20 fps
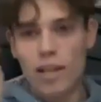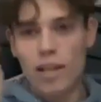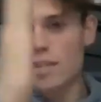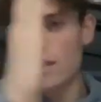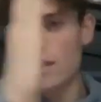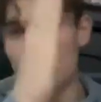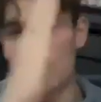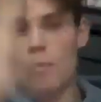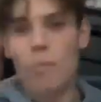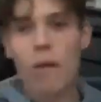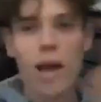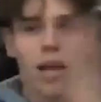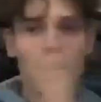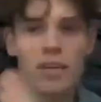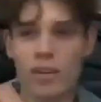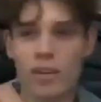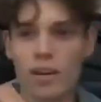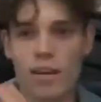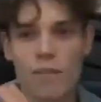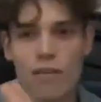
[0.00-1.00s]
is
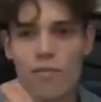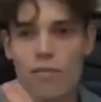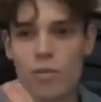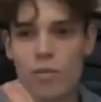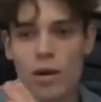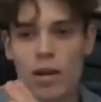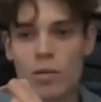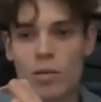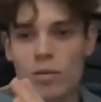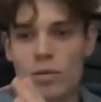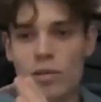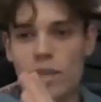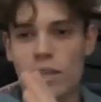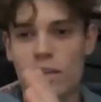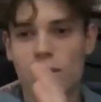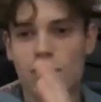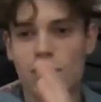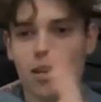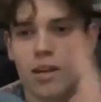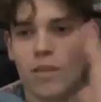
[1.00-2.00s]
independent of everyone
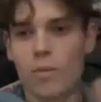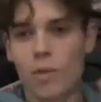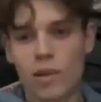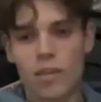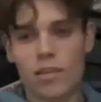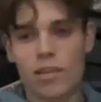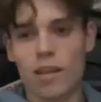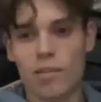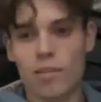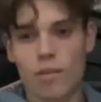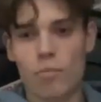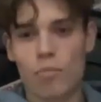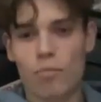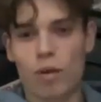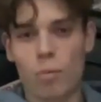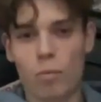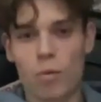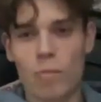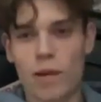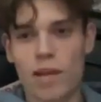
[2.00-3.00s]
else's when you think of it
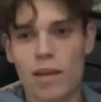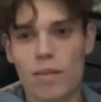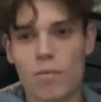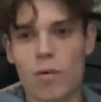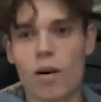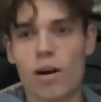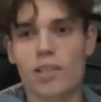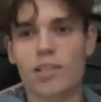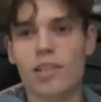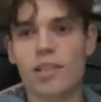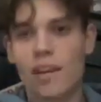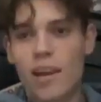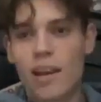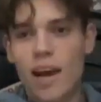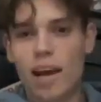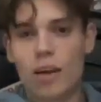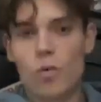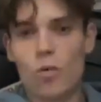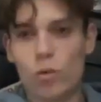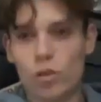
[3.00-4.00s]
probability wise,
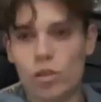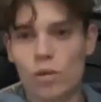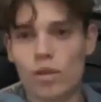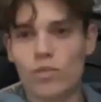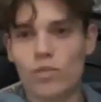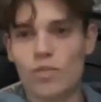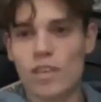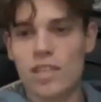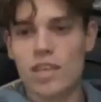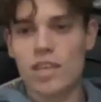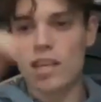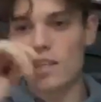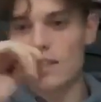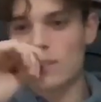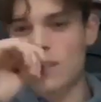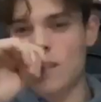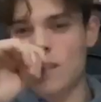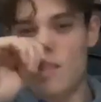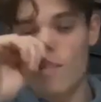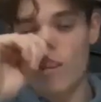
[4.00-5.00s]
and also as visiting
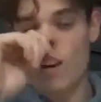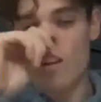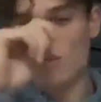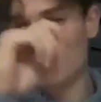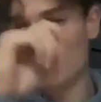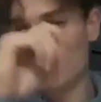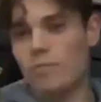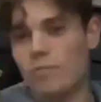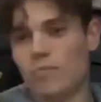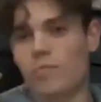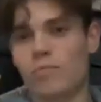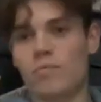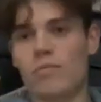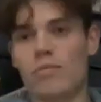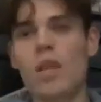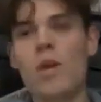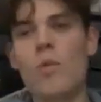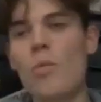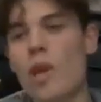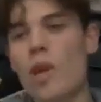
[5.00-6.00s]
SeaWorld.
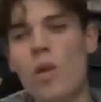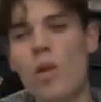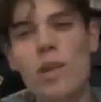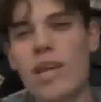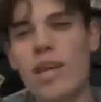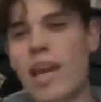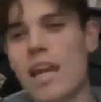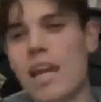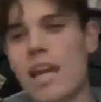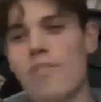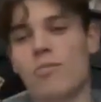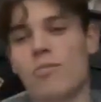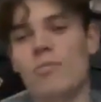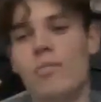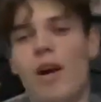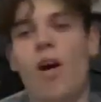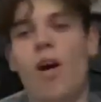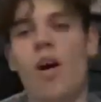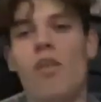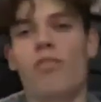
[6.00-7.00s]
We only gave
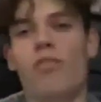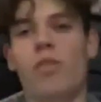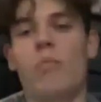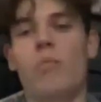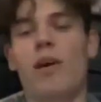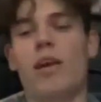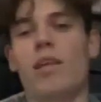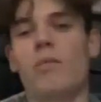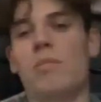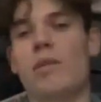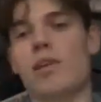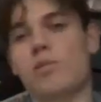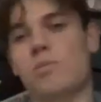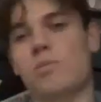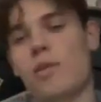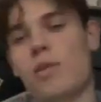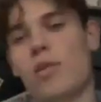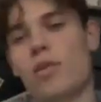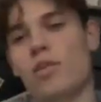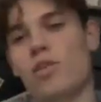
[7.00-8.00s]
them half the money because
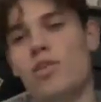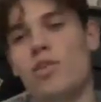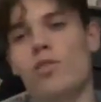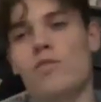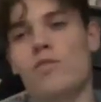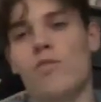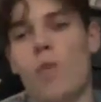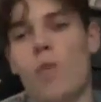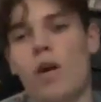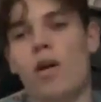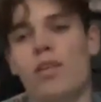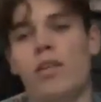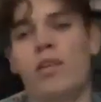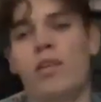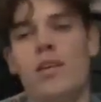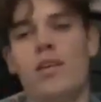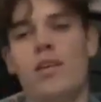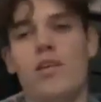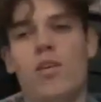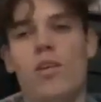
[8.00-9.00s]
we got a 2-for-1
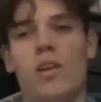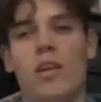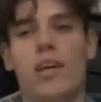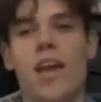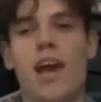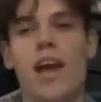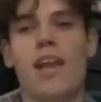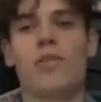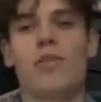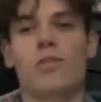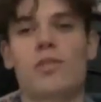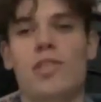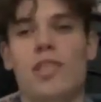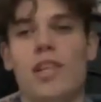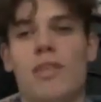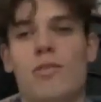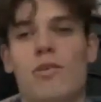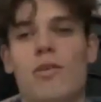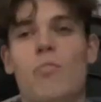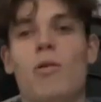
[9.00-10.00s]
on a Kellogg
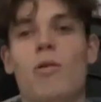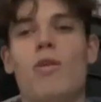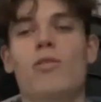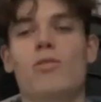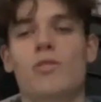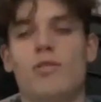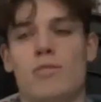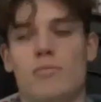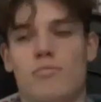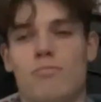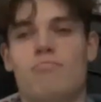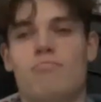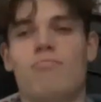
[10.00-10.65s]
cereal box.